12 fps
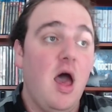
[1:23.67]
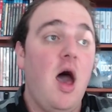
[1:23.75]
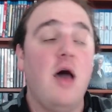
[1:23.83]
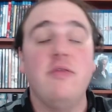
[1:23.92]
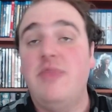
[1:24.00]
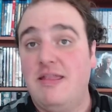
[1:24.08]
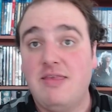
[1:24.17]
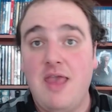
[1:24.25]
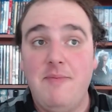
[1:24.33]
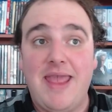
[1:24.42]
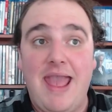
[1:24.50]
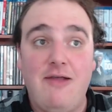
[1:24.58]
that's
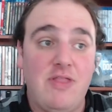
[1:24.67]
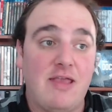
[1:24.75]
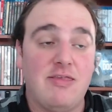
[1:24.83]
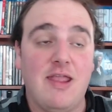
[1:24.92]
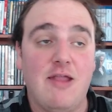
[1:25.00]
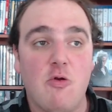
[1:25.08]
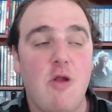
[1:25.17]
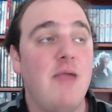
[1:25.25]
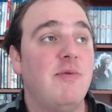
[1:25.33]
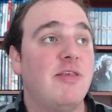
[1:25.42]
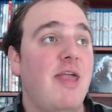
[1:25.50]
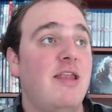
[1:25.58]
coming out next year, or I'm
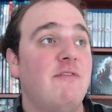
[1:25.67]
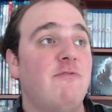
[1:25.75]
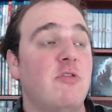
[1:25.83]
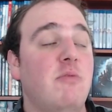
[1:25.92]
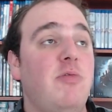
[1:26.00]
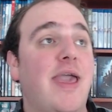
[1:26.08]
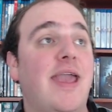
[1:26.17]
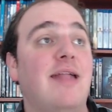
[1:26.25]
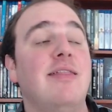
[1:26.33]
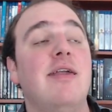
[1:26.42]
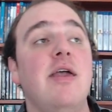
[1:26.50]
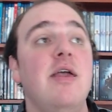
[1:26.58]
excited for the planned
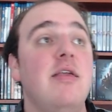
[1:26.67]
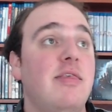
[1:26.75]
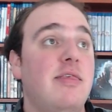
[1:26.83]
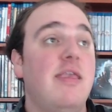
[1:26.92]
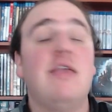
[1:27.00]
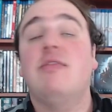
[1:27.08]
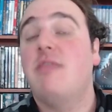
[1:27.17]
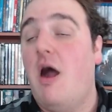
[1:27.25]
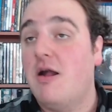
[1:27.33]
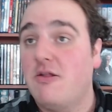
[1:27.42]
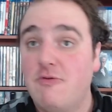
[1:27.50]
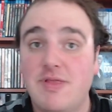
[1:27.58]
sixth
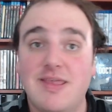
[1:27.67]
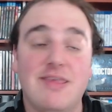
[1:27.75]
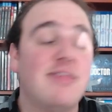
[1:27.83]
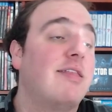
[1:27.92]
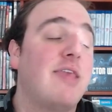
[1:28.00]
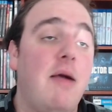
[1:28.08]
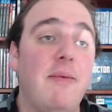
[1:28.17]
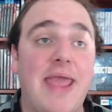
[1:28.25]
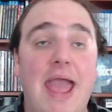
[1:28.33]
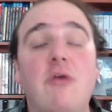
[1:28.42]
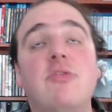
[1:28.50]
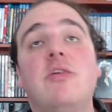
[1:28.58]
Doctor release that's coming
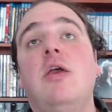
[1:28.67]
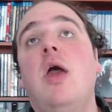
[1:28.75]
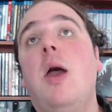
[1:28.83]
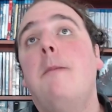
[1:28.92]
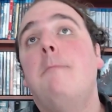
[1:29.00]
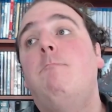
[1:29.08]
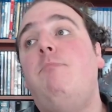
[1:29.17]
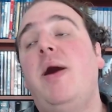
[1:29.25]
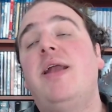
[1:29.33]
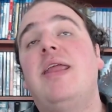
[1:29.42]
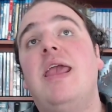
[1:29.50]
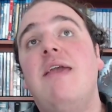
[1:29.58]
out.
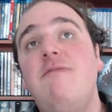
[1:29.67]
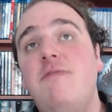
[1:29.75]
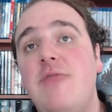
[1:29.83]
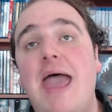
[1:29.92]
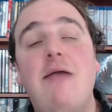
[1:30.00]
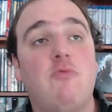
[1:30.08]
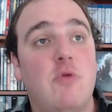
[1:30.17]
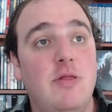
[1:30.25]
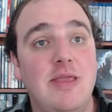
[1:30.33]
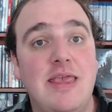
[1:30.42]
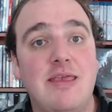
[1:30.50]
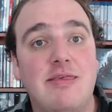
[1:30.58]
But if that
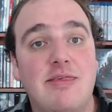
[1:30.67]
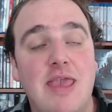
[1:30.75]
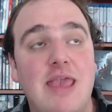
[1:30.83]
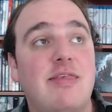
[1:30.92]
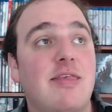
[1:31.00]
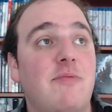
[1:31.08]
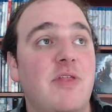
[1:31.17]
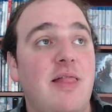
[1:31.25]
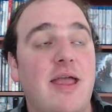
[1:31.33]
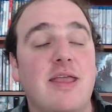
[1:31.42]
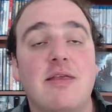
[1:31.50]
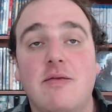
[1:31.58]
release is something
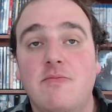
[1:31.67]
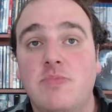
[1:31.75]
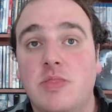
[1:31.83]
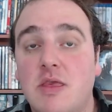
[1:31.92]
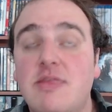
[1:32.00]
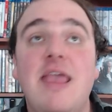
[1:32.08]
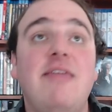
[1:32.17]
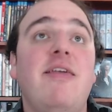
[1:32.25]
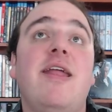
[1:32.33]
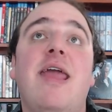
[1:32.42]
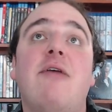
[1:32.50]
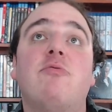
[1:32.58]
like, say they
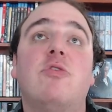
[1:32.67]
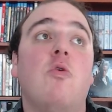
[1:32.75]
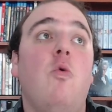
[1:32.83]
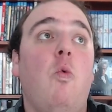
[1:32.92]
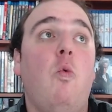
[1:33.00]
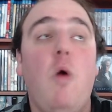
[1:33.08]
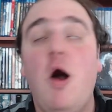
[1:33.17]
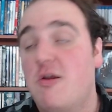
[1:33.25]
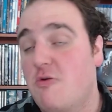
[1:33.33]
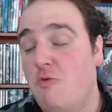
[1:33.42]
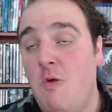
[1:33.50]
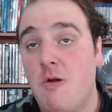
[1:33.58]
announced
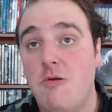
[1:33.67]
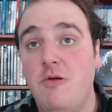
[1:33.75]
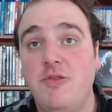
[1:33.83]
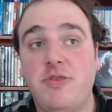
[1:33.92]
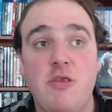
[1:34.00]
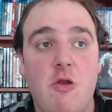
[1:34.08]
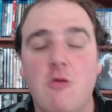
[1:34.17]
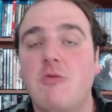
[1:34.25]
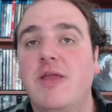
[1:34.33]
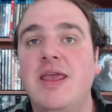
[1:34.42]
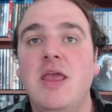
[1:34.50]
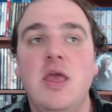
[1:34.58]
Waterworld
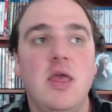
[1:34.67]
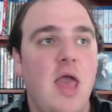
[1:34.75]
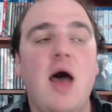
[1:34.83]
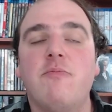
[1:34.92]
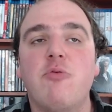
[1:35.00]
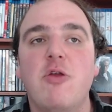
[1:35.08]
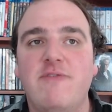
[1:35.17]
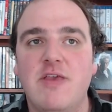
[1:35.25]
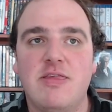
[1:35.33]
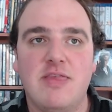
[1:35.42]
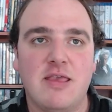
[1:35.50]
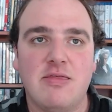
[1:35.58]
early, a previous
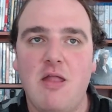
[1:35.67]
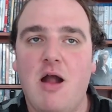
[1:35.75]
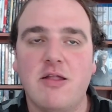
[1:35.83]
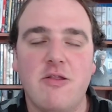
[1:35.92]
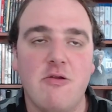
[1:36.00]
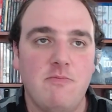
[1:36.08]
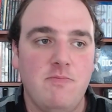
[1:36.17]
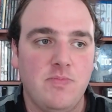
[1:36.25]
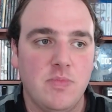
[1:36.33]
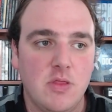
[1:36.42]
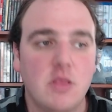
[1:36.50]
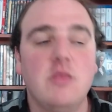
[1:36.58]
sixth Doctor
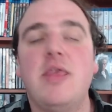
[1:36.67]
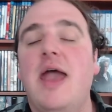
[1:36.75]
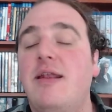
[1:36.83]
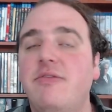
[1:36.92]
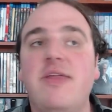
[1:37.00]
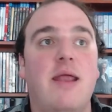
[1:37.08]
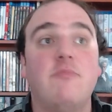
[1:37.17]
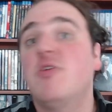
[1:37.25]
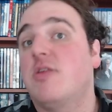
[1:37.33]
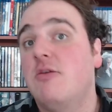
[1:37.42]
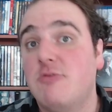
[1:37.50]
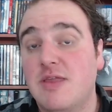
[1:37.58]
title that I'm
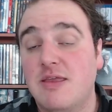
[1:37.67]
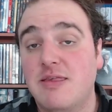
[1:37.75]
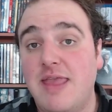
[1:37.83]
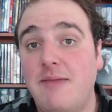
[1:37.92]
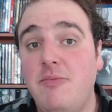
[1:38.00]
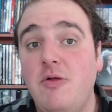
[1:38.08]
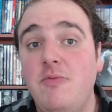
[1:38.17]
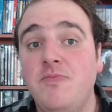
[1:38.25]
just using an example,